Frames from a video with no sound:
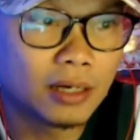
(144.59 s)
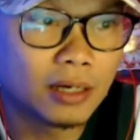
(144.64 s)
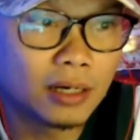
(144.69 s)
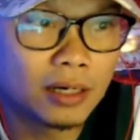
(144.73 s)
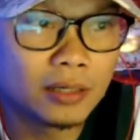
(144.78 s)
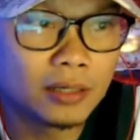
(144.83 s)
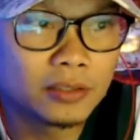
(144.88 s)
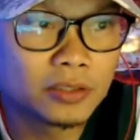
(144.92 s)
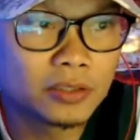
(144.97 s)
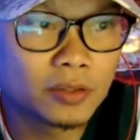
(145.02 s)

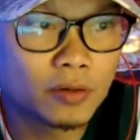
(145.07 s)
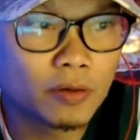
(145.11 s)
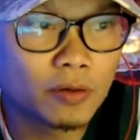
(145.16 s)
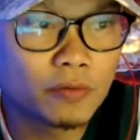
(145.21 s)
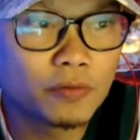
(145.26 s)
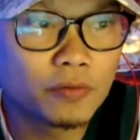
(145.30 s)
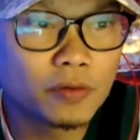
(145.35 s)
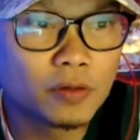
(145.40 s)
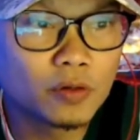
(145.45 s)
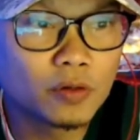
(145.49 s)
Uh, so
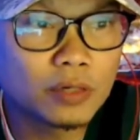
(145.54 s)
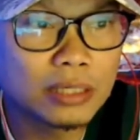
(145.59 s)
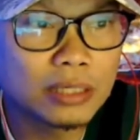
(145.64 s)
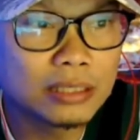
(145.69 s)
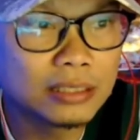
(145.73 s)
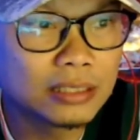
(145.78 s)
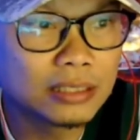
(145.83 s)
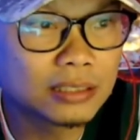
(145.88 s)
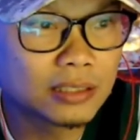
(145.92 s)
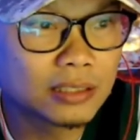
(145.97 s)
if you look
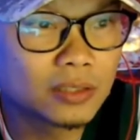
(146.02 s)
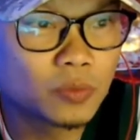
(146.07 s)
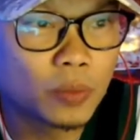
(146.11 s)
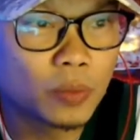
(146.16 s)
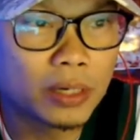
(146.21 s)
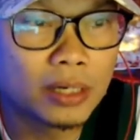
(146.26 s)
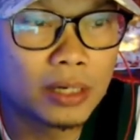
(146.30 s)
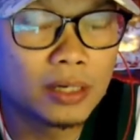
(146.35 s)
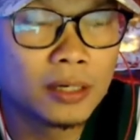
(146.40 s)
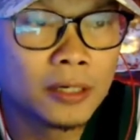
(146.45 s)
at this as
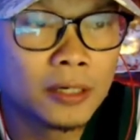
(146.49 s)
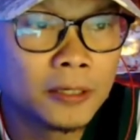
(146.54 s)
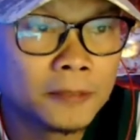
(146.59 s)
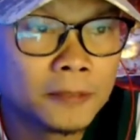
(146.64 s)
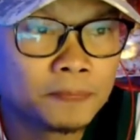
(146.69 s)
well,